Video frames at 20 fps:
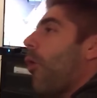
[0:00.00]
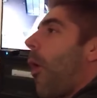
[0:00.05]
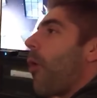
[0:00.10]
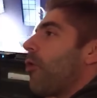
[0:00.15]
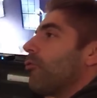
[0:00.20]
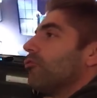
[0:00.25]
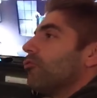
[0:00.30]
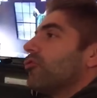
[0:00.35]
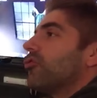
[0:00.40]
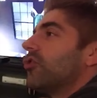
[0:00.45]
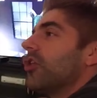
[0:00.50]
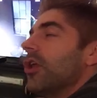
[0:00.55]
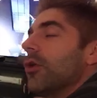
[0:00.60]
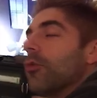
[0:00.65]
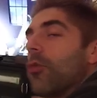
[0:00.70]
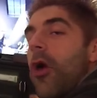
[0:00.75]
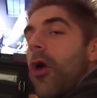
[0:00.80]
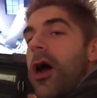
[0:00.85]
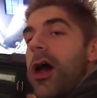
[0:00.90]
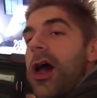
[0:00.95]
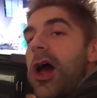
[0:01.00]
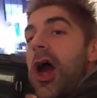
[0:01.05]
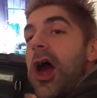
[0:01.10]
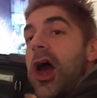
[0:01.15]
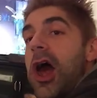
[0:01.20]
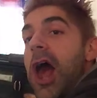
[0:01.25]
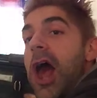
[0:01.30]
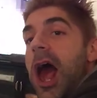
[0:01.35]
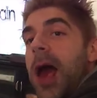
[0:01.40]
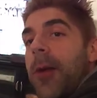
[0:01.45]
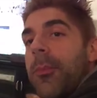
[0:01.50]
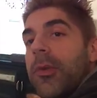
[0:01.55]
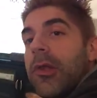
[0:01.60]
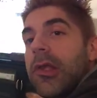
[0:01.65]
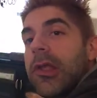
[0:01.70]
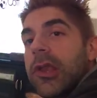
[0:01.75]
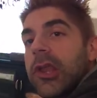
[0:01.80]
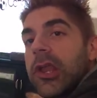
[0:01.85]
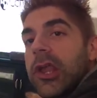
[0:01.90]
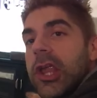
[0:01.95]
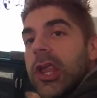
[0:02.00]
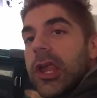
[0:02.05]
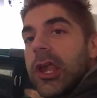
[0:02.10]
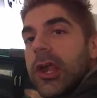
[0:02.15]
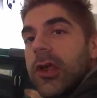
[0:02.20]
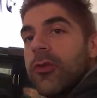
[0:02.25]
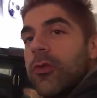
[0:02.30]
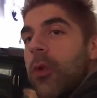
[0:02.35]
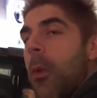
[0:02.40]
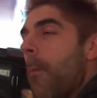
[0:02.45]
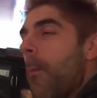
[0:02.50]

There was... See, what had happened is...